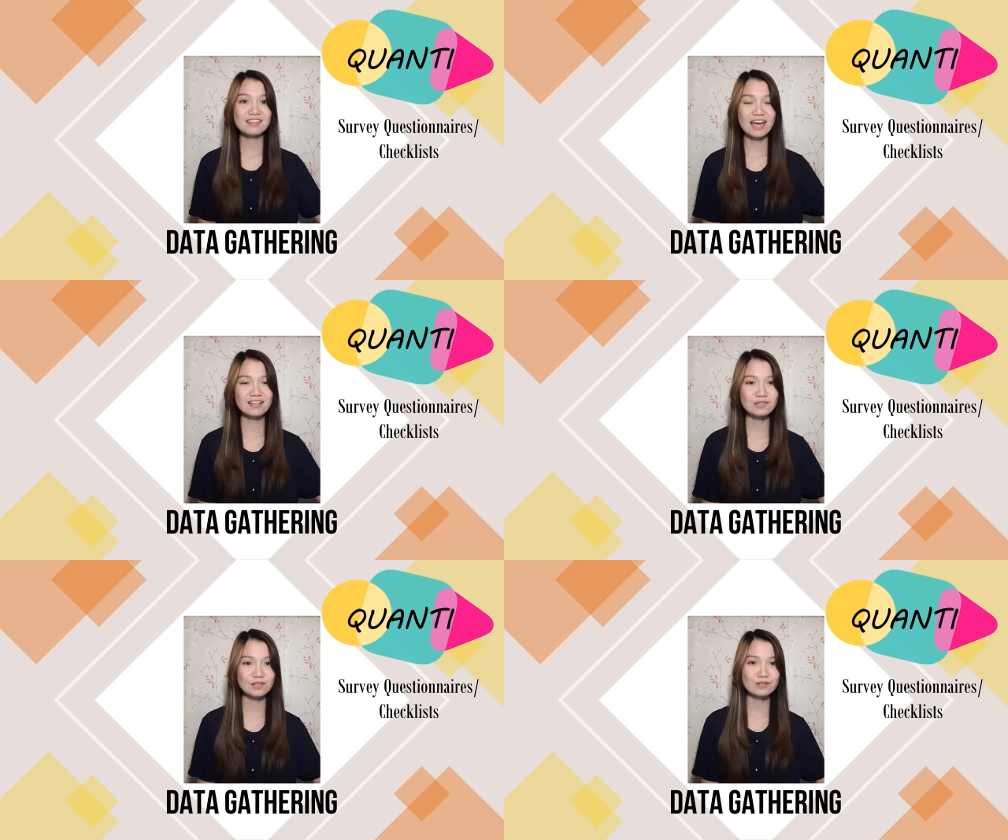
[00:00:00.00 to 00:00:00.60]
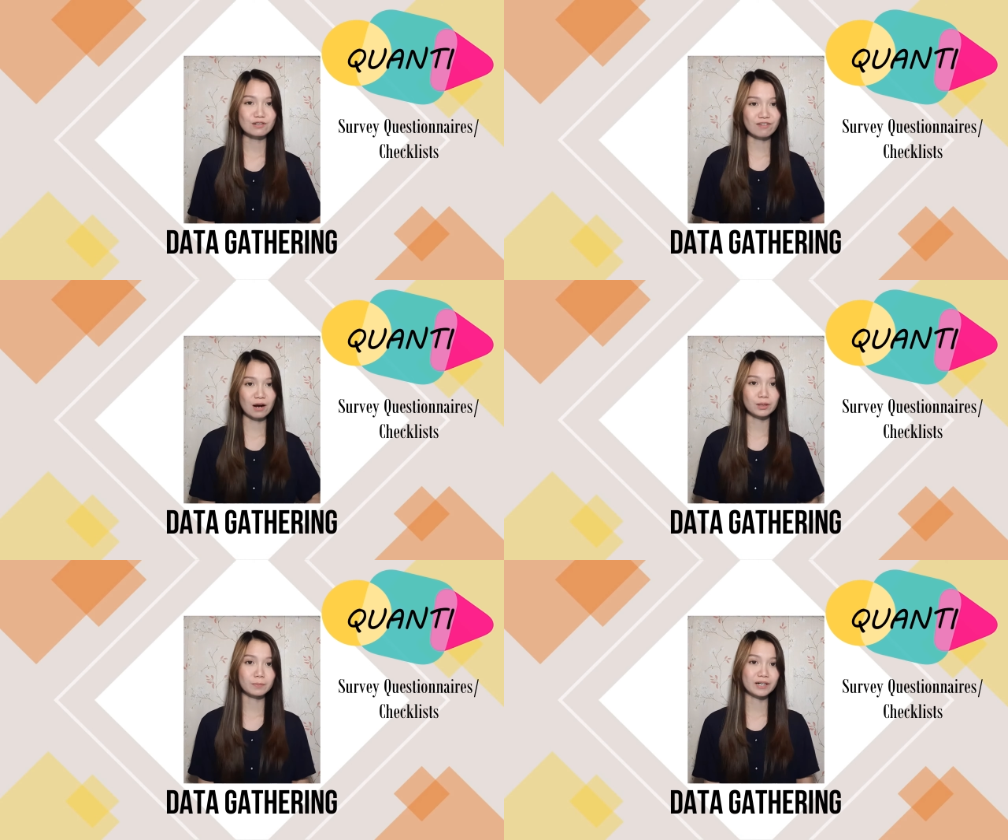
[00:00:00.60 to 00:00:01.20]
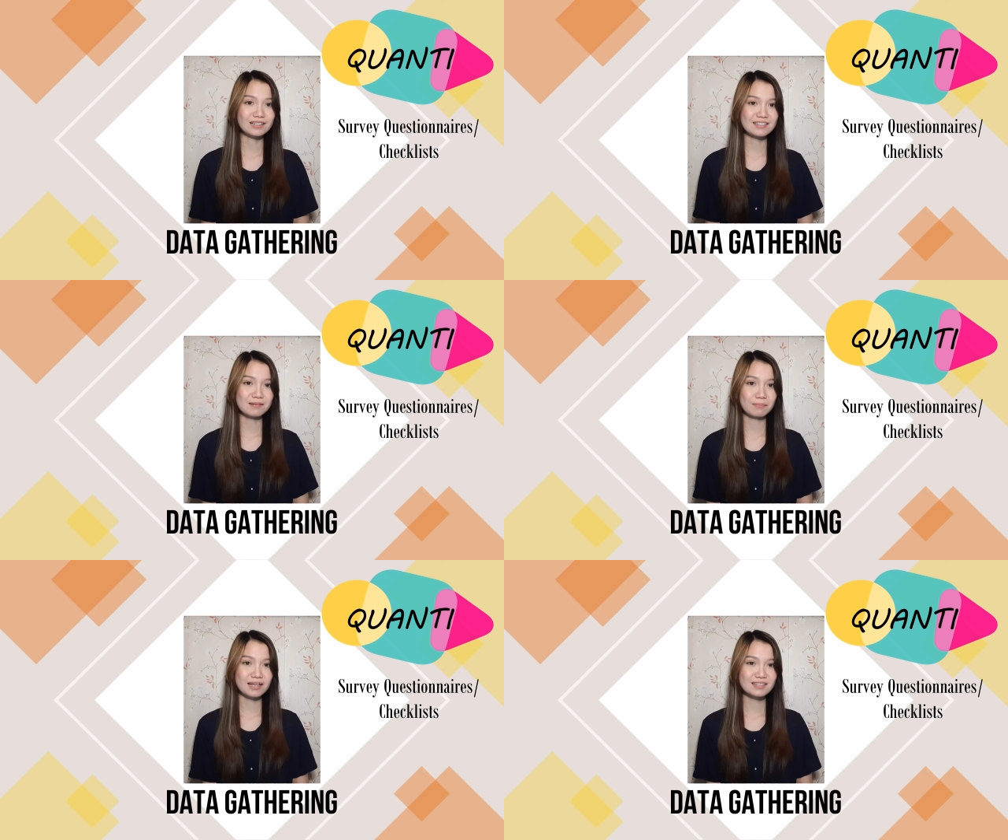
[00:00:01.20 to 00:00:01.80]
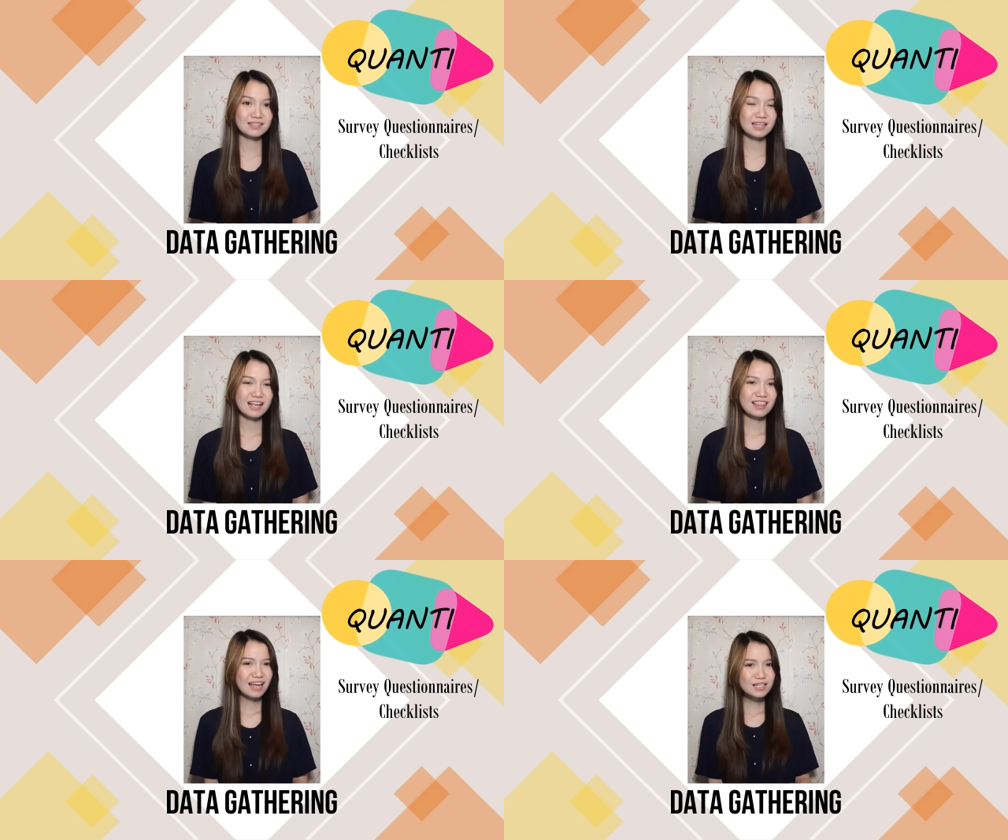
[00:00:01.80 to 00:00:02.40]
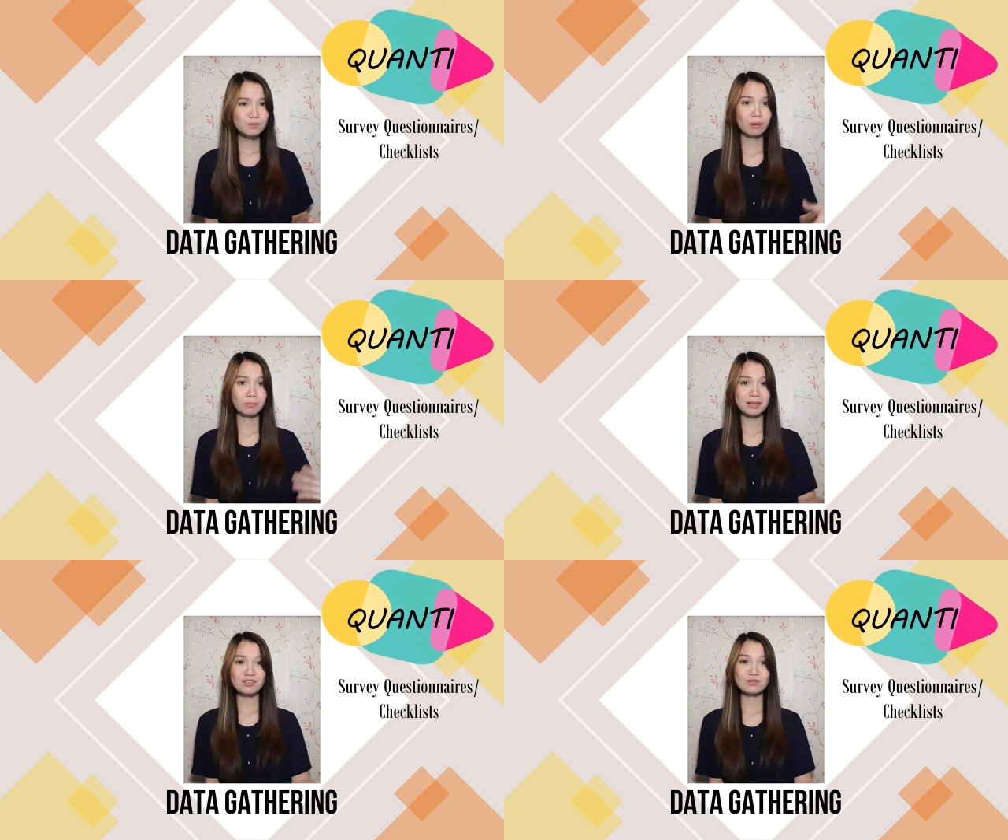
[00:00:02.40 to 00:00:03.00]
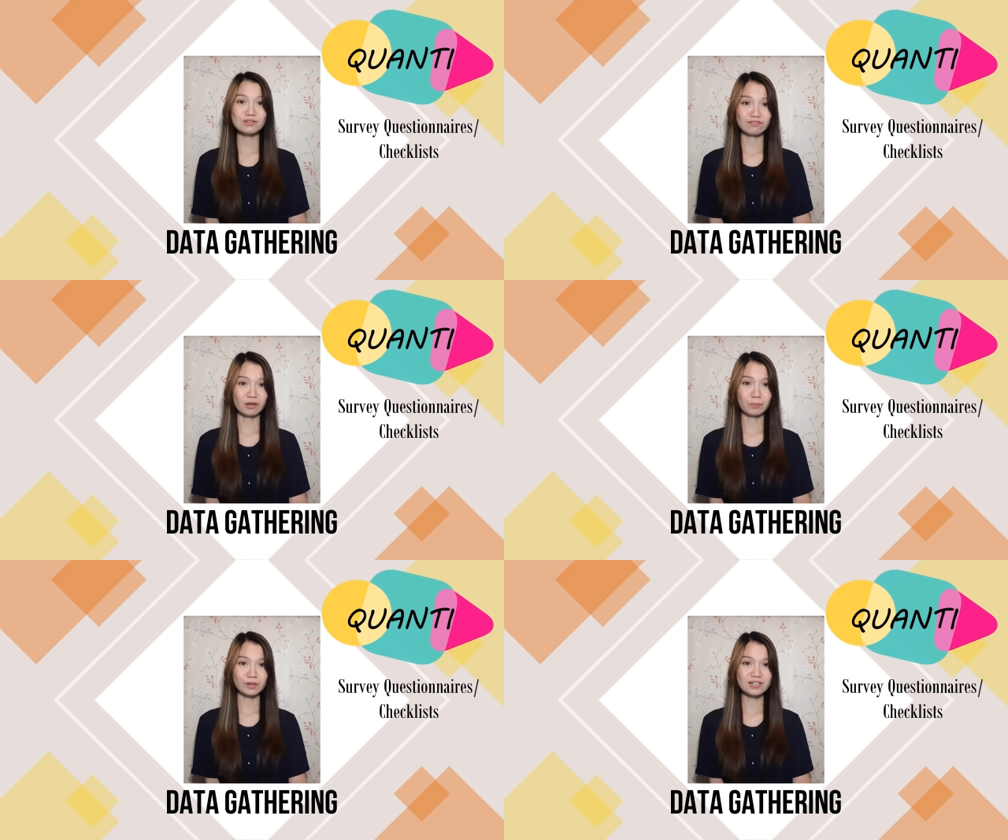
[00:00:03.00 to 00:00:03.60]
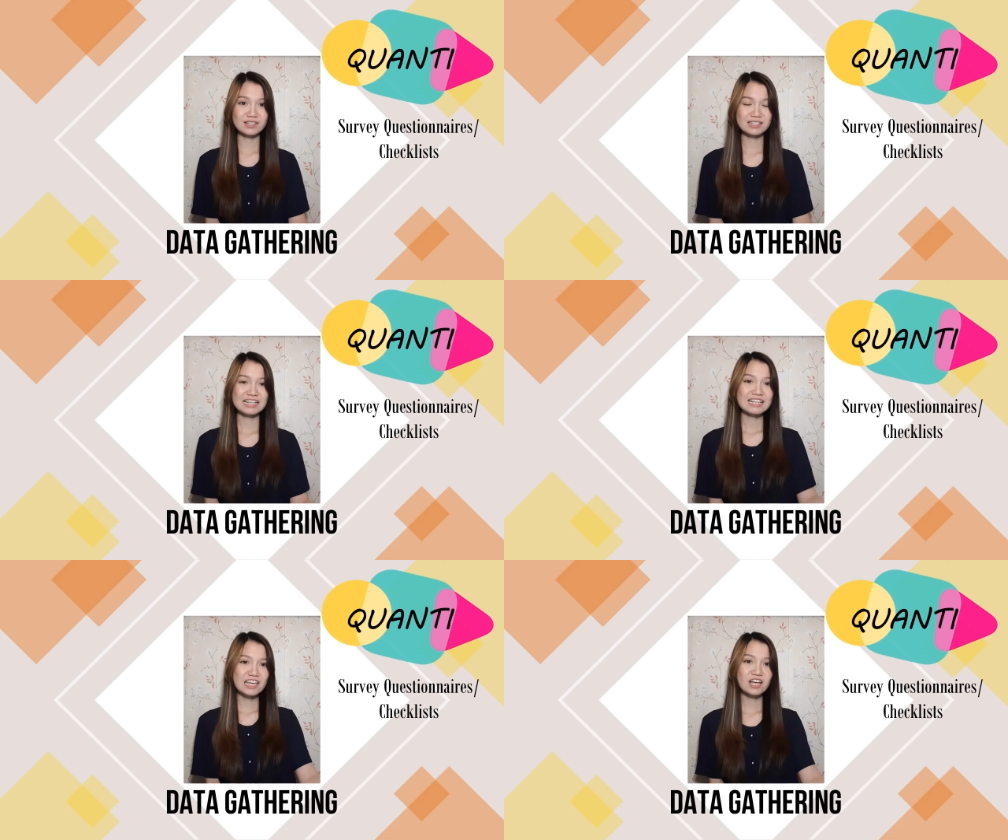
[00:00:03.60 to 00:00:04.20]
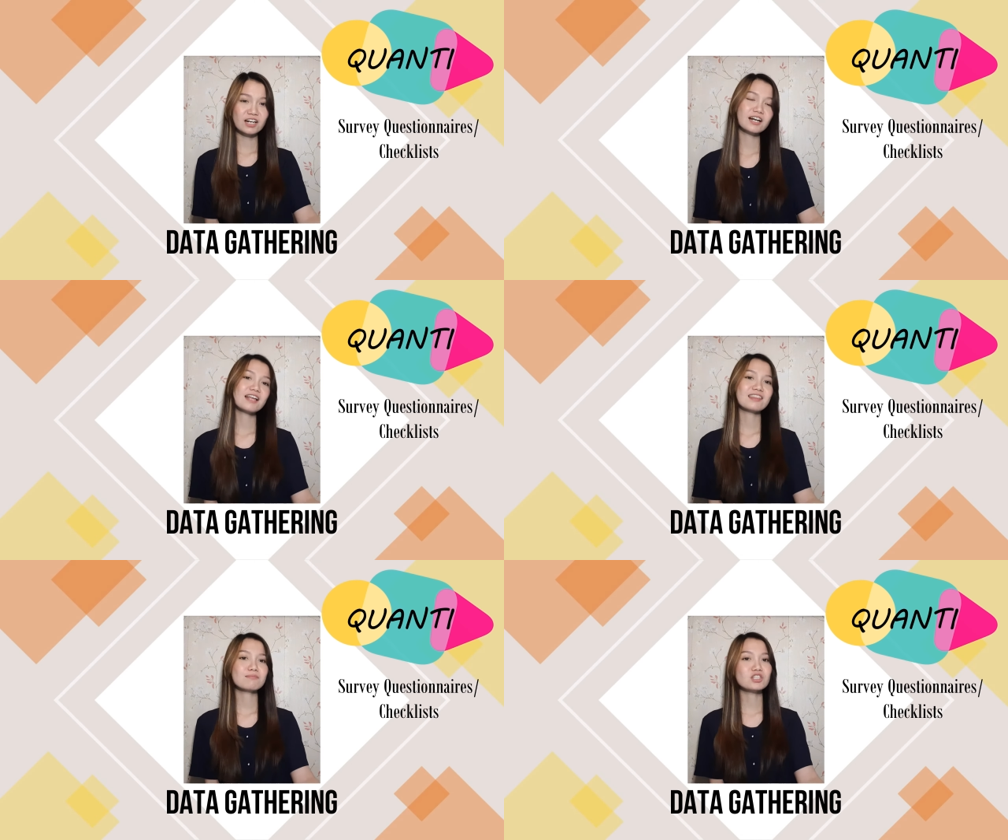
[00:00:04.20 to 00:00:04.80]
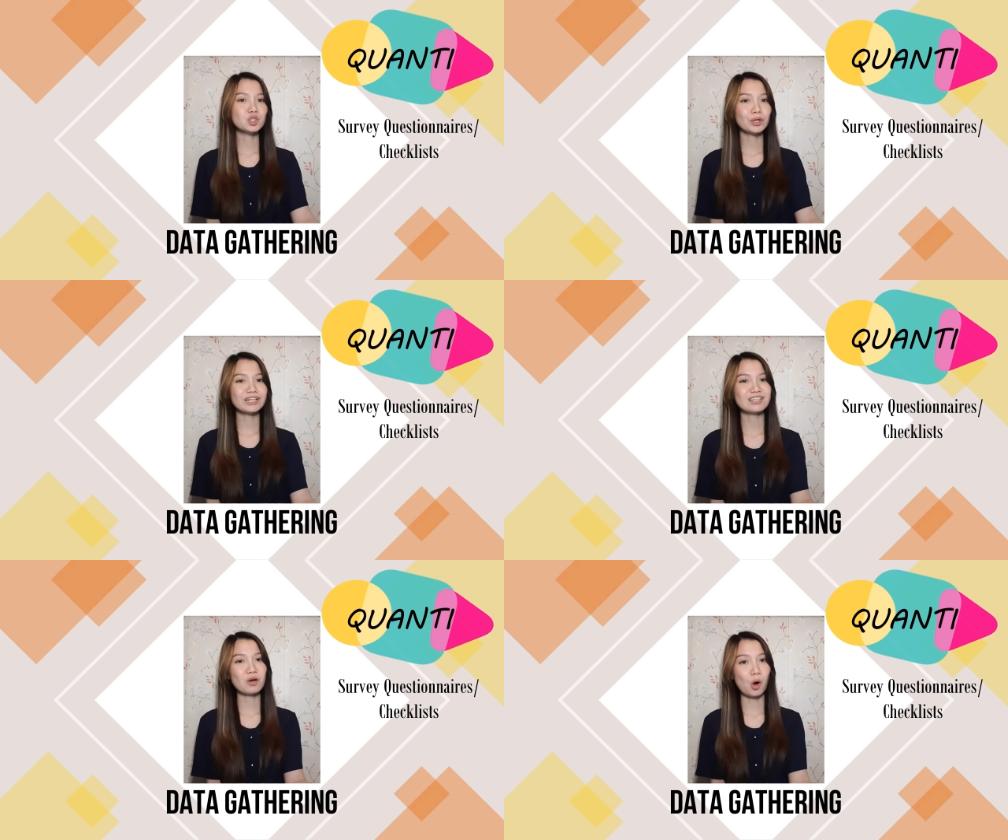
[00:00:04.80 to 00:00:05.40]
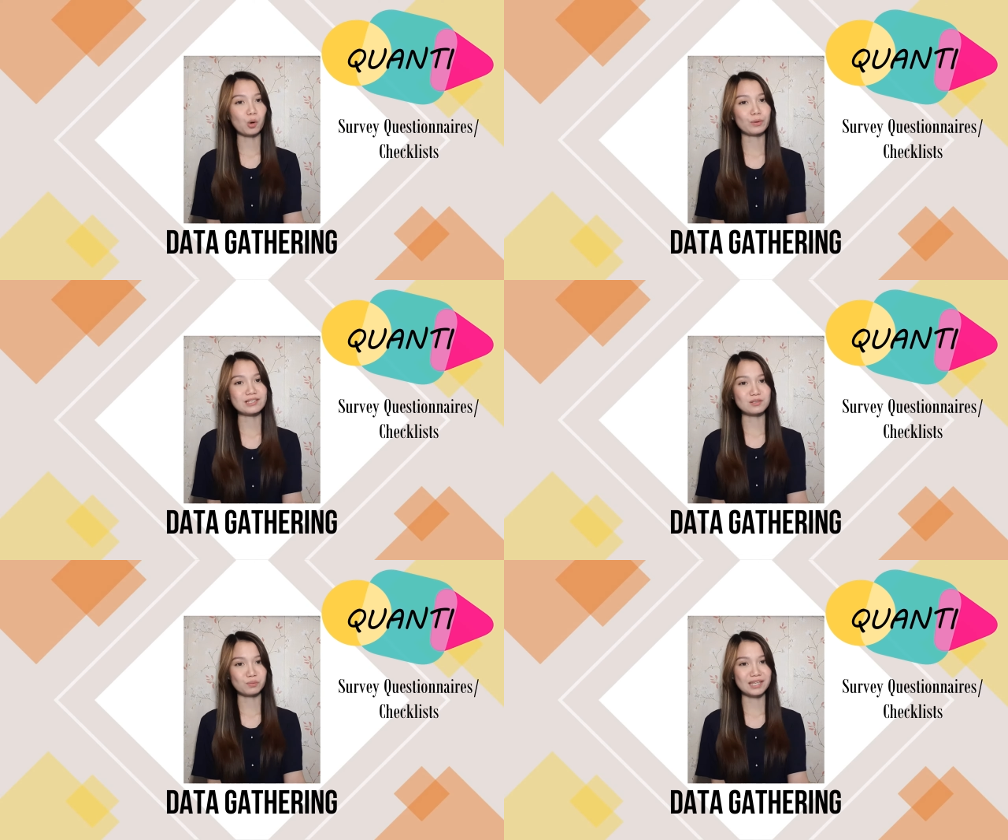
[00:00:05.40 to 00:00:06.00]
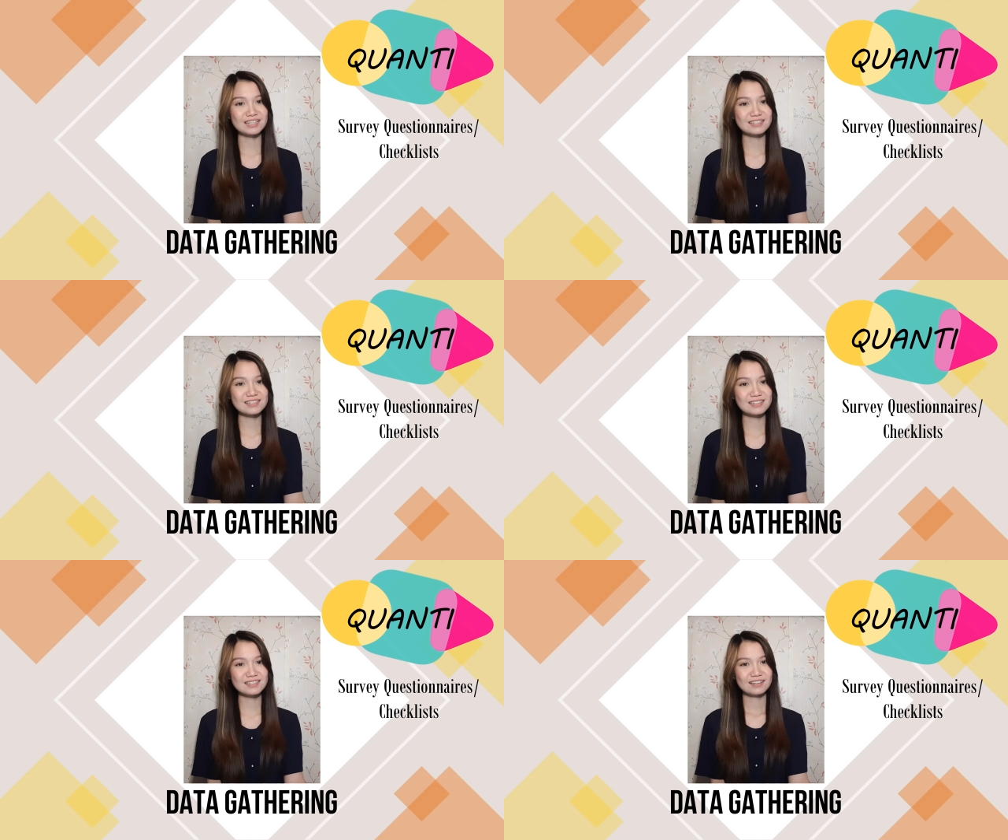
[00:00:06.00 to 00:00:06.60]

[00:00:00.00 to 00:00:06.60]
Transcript: the answers of our participants. That is why we make use of numbers. Here, the majority always wins.